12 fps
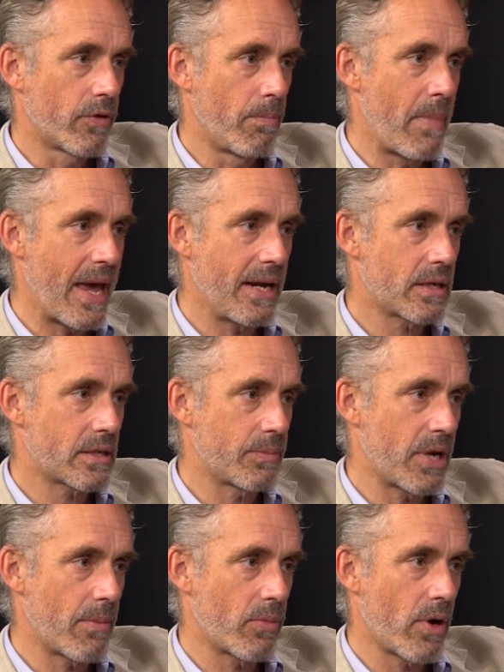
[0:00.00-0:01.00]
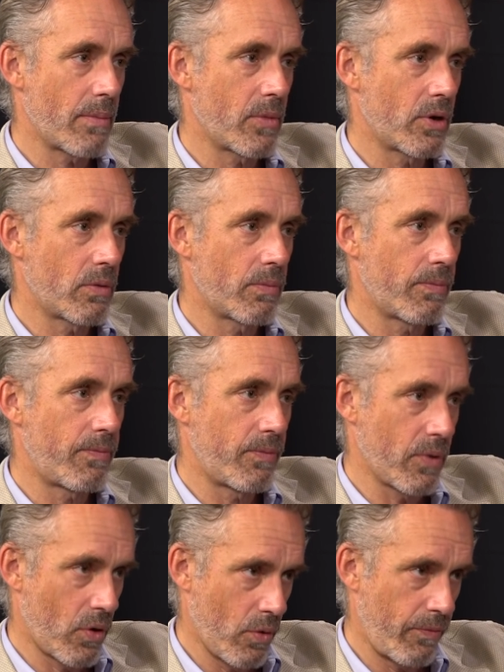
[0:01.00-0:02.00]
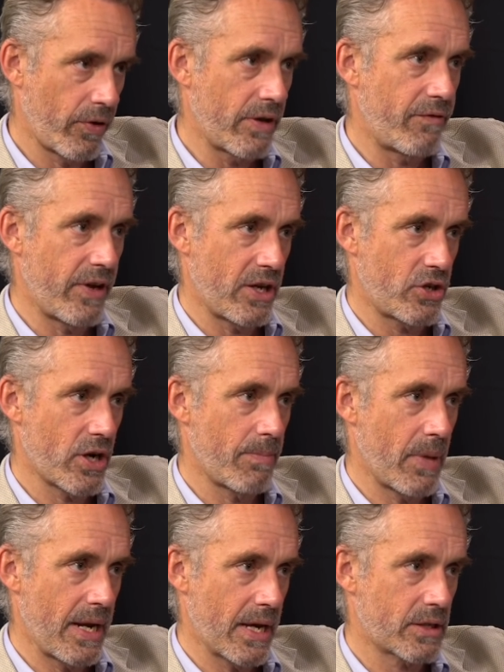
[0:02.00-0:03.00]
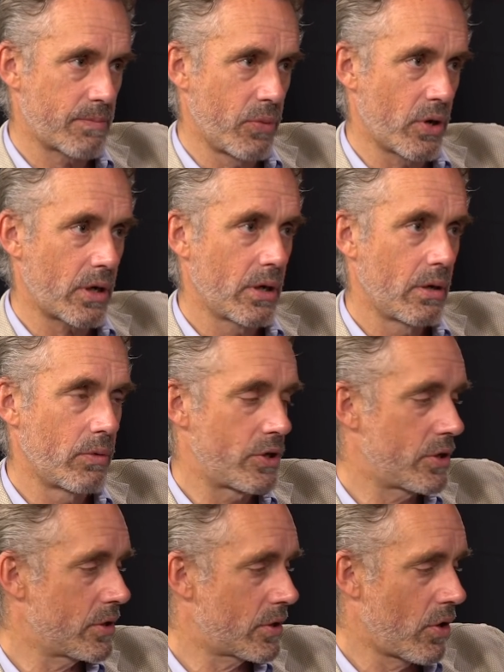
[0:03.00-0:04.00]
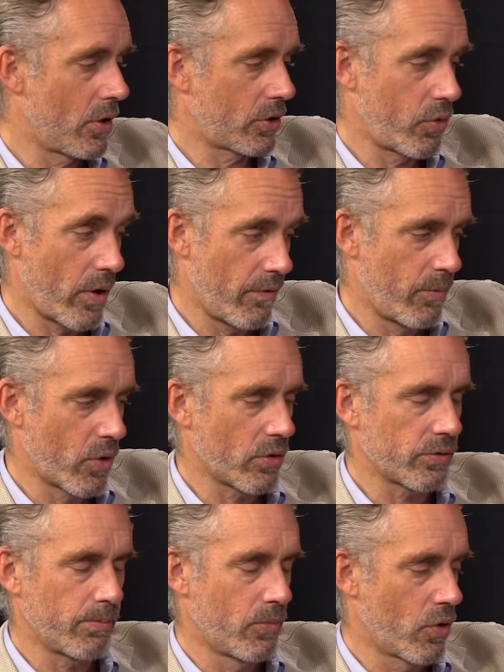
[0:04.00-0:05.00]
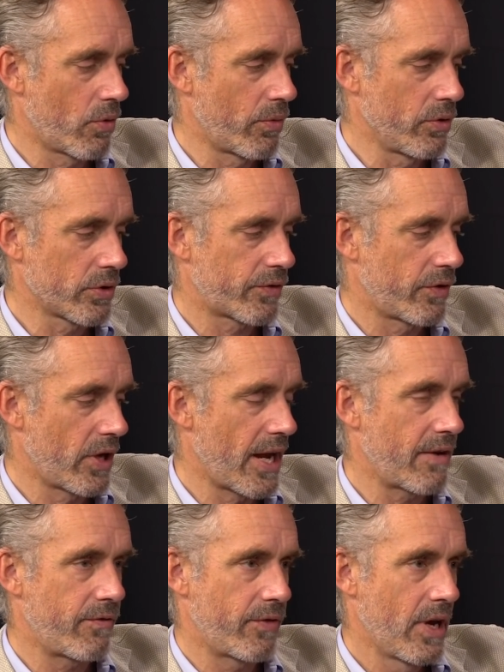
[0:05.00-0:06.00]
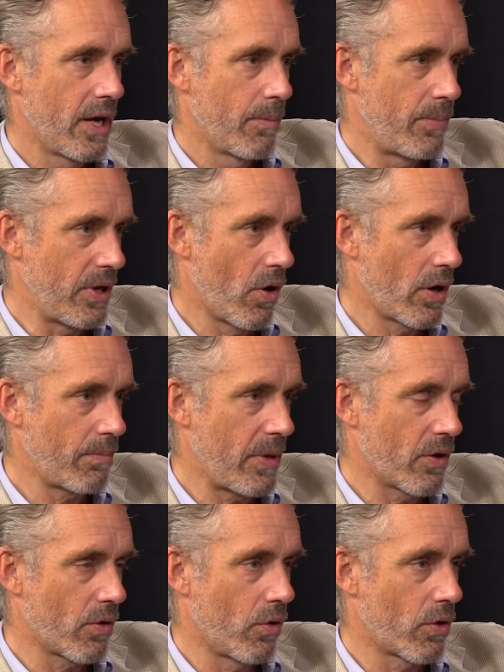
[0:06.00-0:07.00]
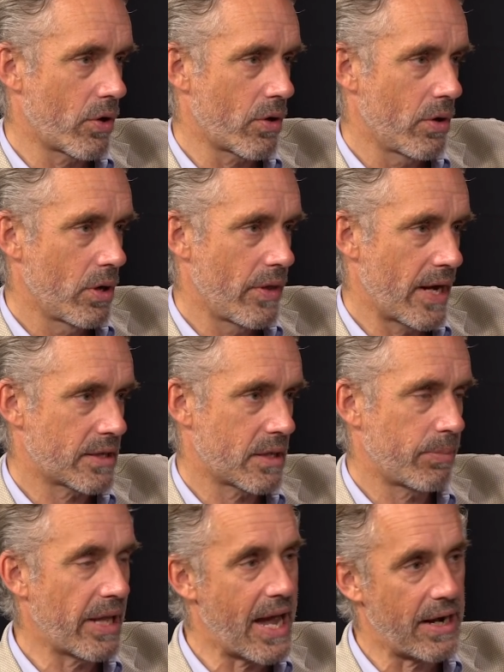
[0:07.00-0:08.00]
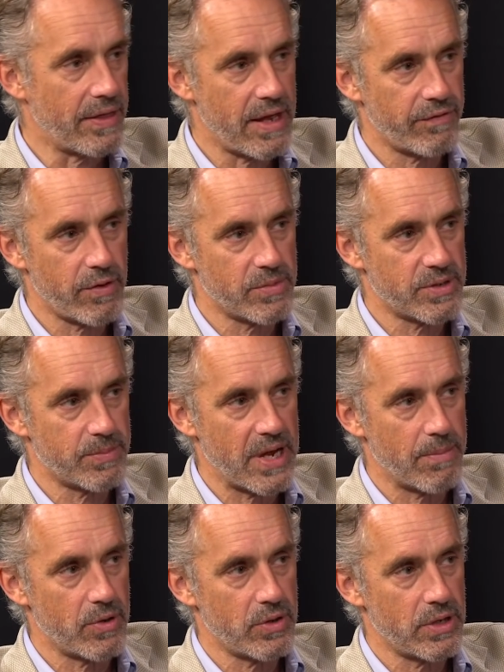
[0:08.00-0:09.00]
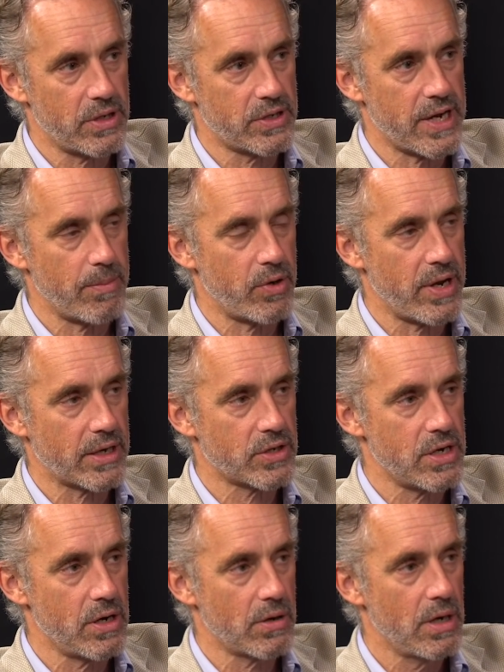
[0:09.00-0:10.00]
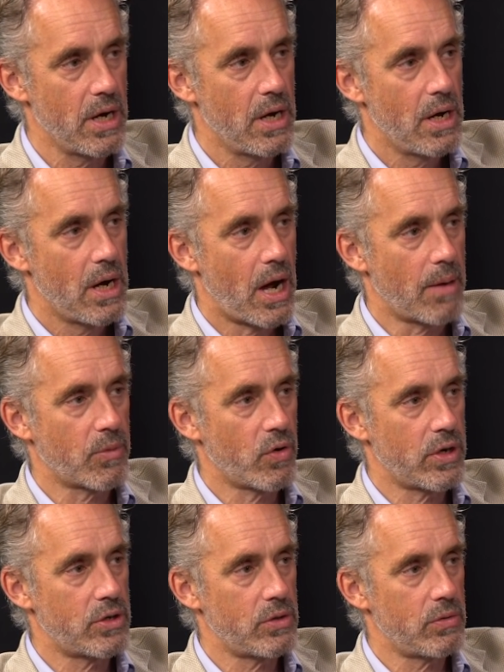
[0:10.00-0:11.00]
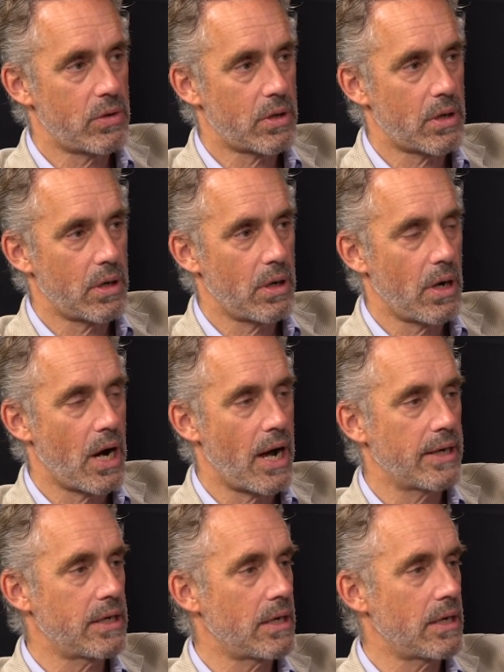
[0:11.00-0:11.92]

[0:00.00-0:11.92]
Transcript: From May to September, I'm going to hopefully finish up my next book, which is called 12 Moral, More Rules for Life Beyond Mere Order. That's the plan. And then from September to December next year, I'm going to, I